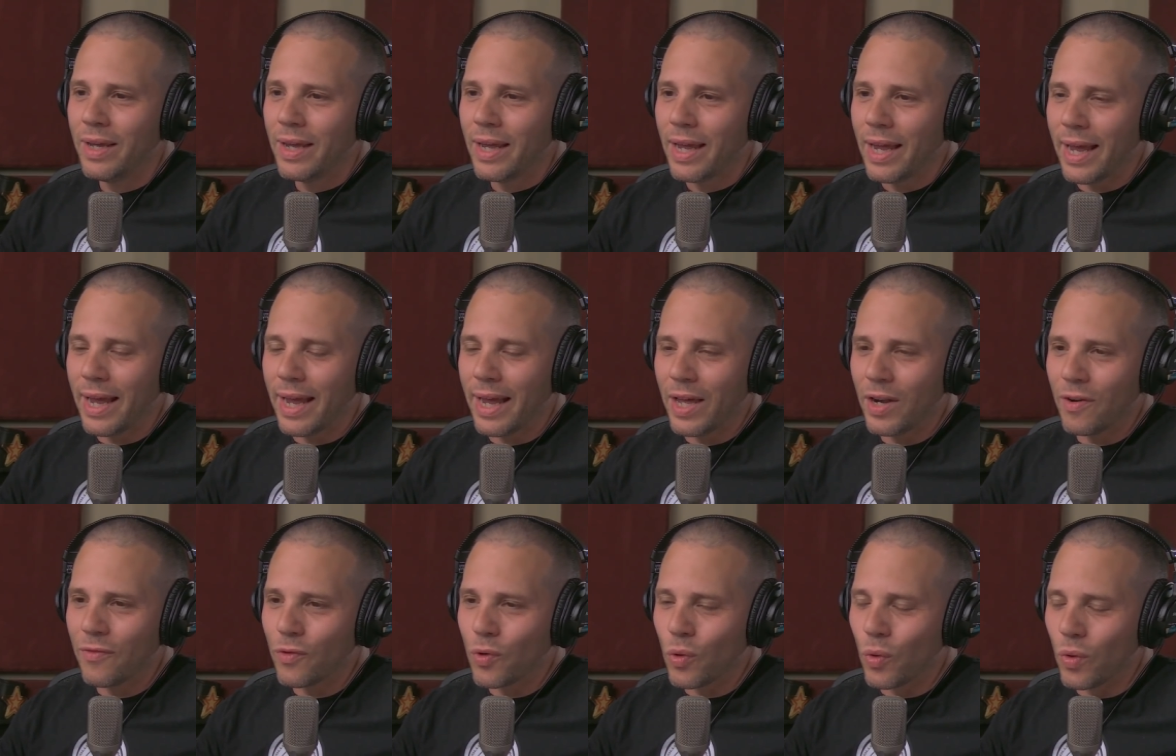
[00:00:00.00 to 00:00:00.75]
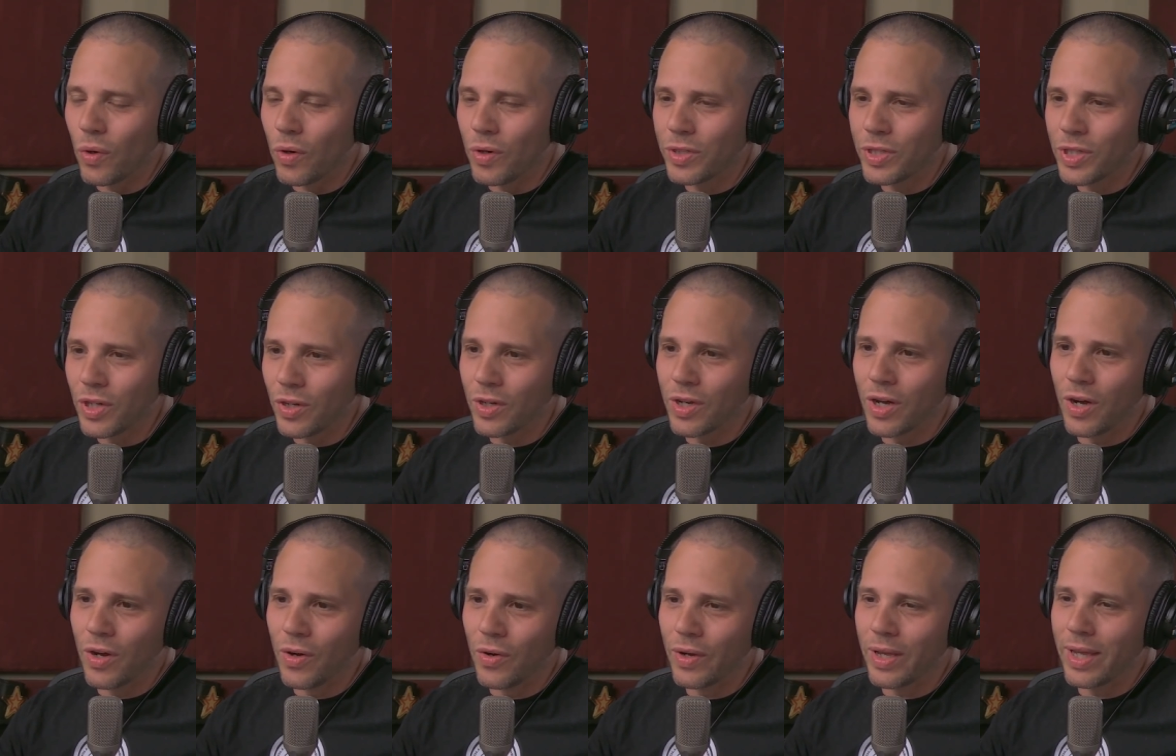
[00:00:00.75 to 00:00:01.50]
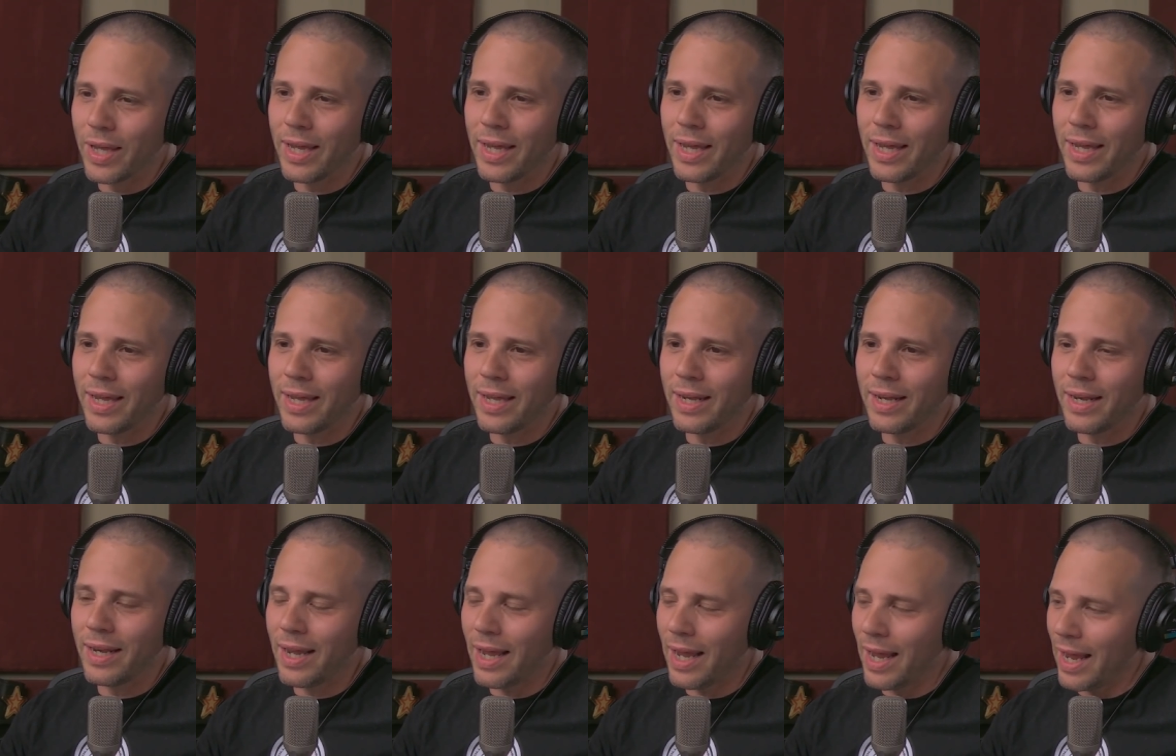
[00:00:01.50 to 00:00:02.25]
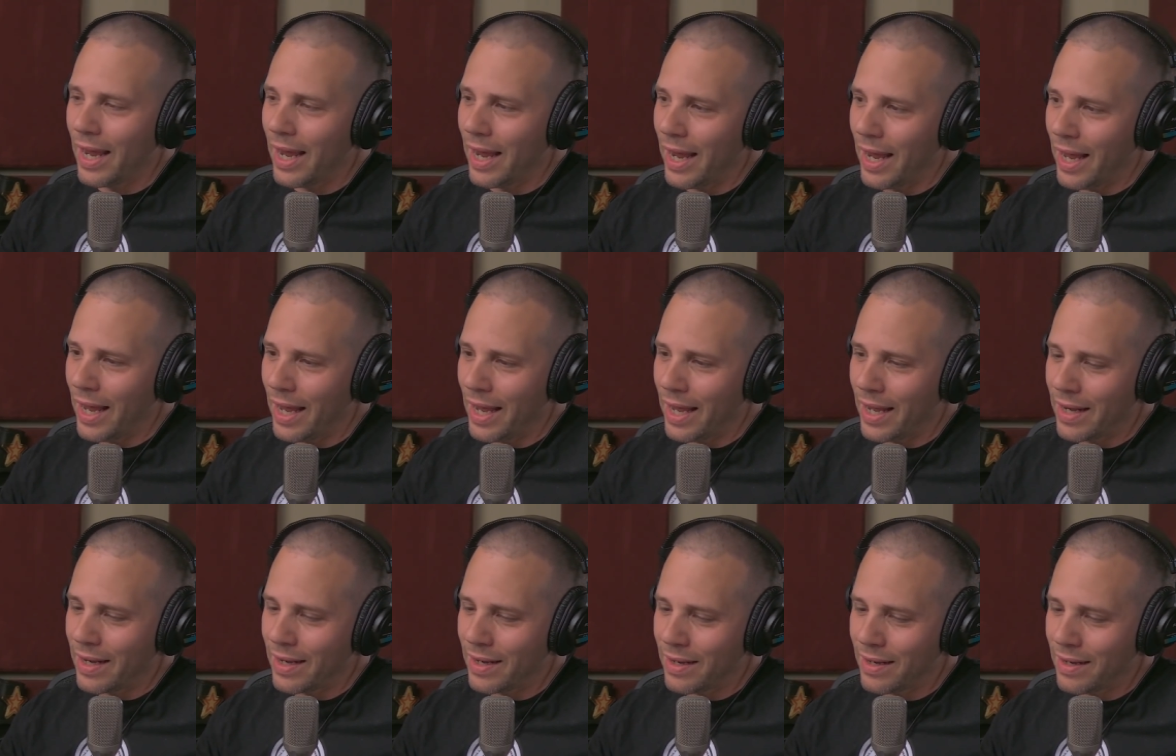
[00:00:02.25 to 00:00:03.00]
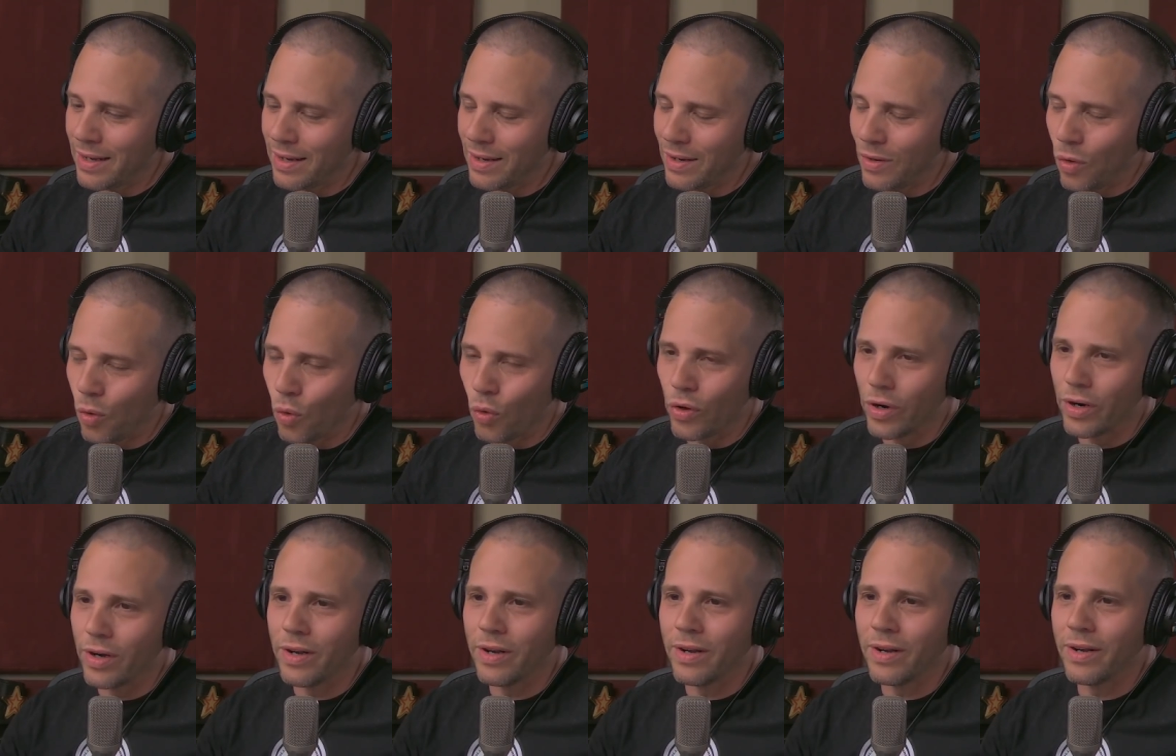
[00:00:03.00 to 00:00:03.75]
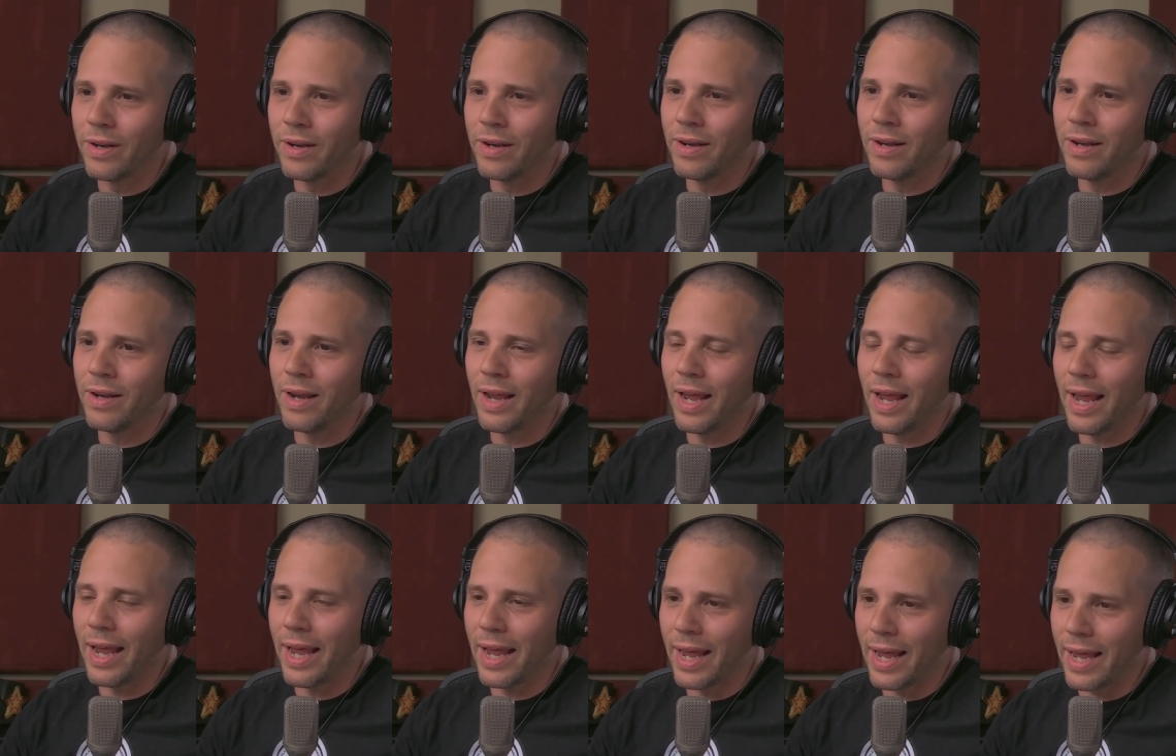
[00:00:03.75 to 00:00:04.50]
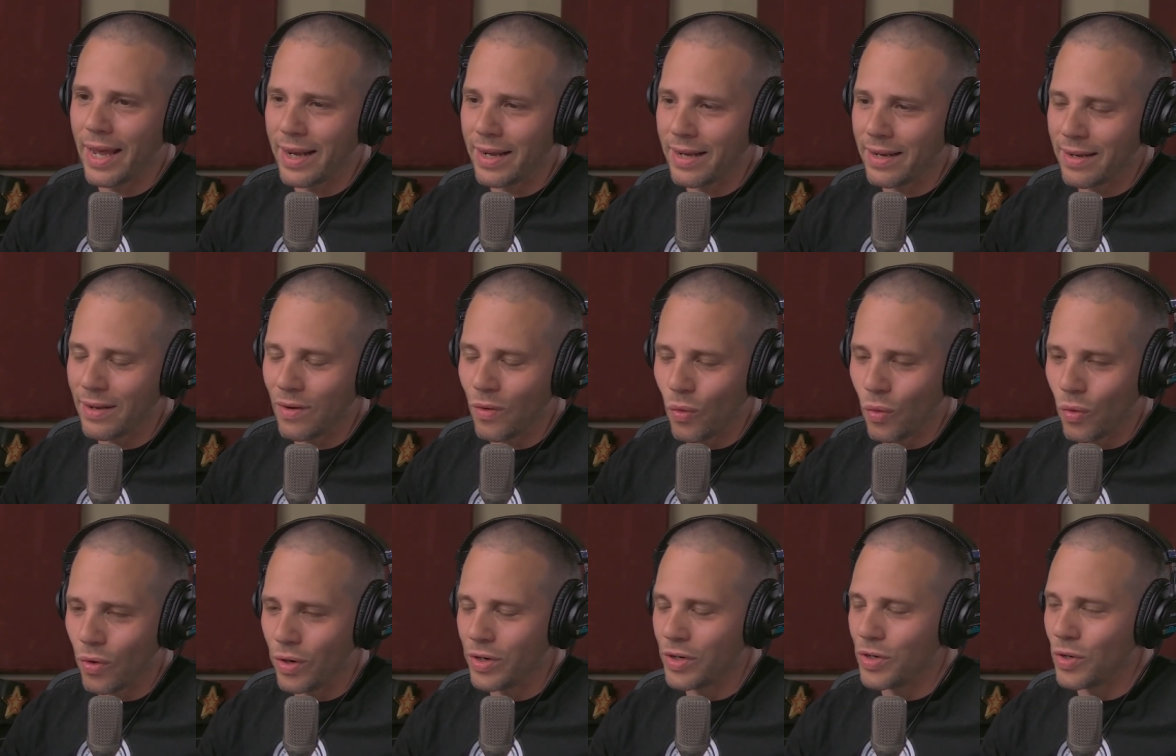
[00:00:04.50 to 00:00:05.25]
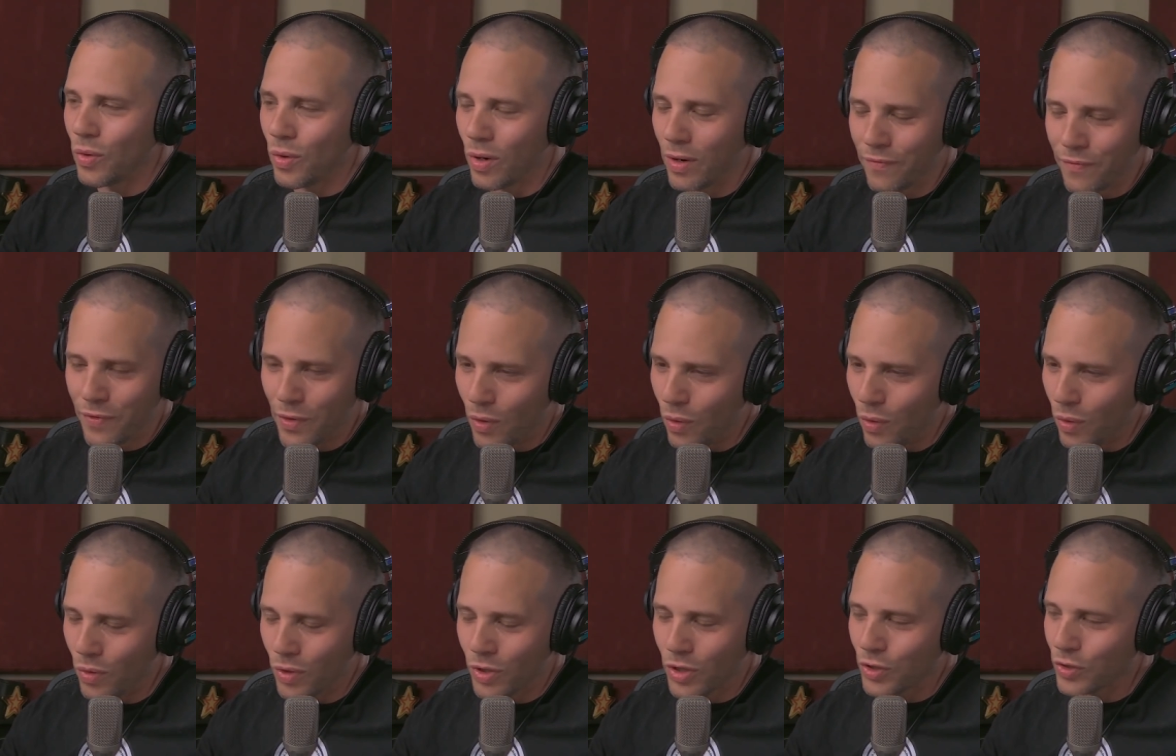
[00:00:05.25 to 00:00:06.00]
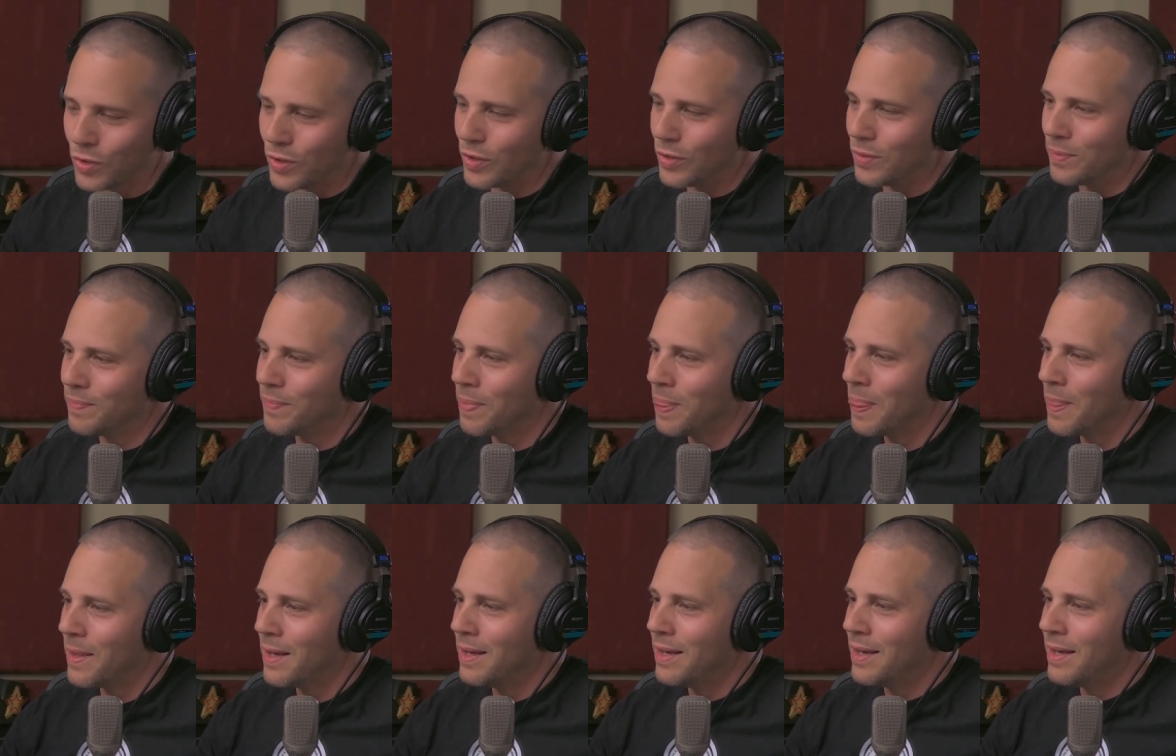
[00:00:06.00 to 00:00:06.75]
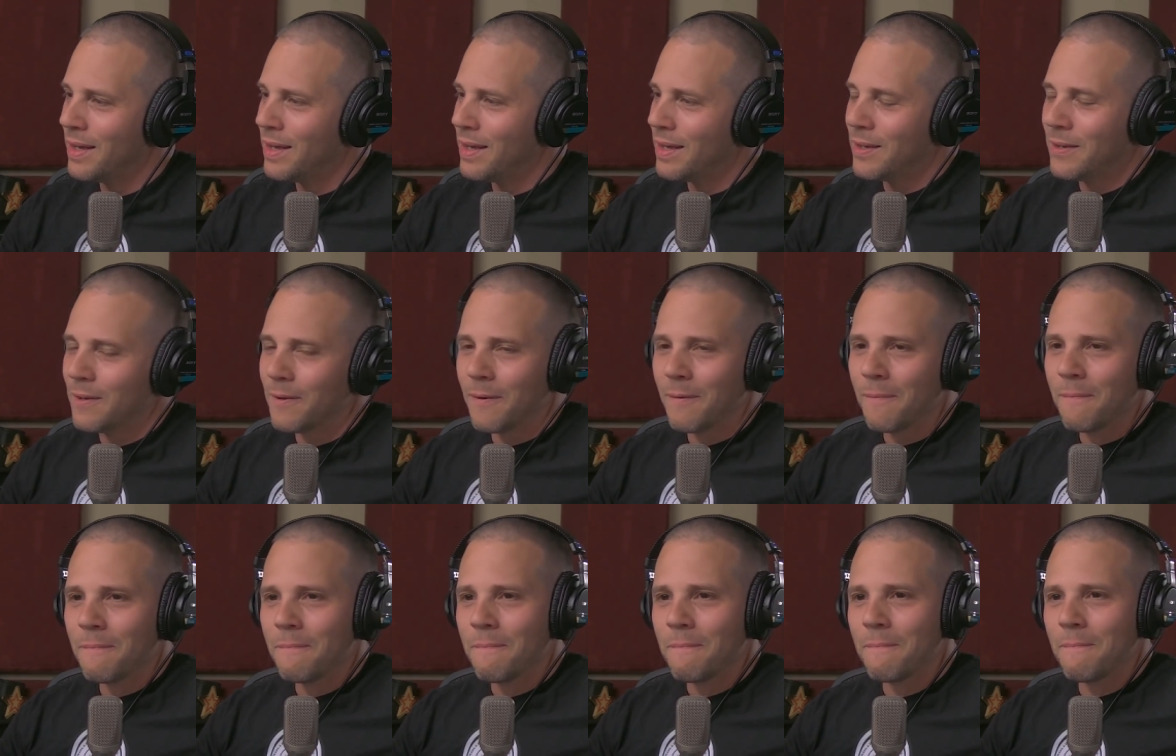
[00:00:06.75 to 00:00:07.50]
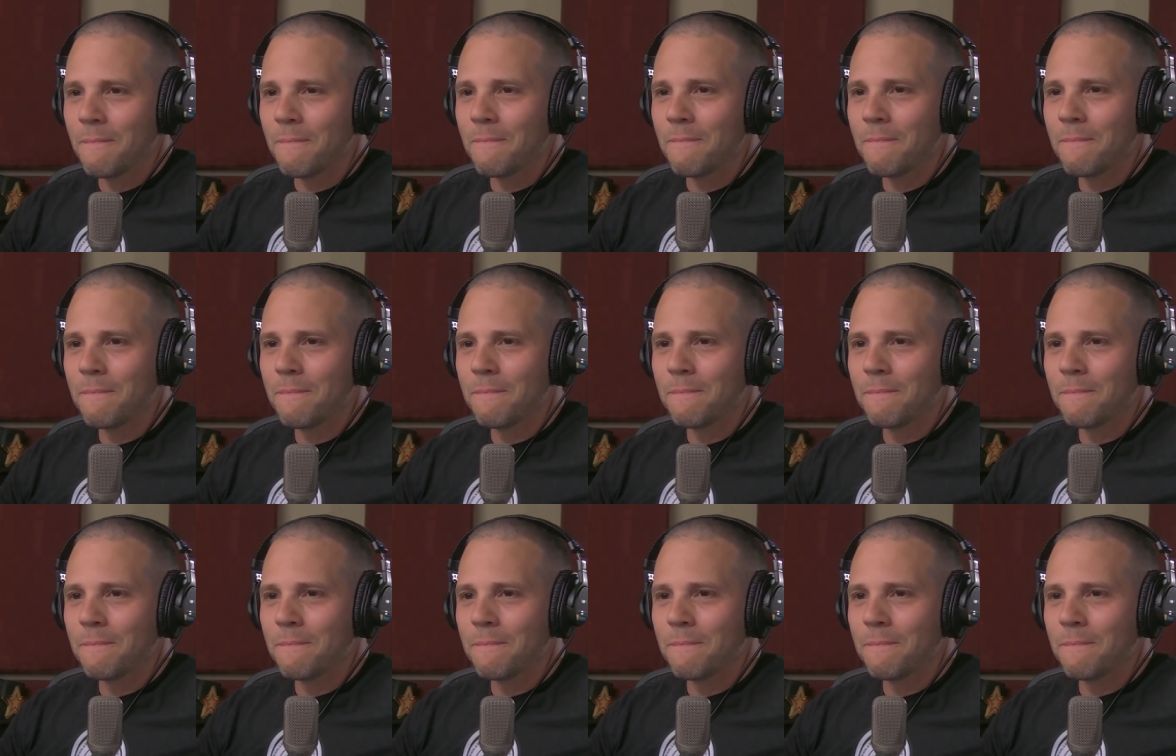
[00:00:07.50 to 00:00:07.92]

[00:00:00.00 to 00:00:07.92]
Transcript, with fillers: and of course Hulk Hogan and Orton and Orndorff, Orndorff the whole crew. 2021 Hogan can't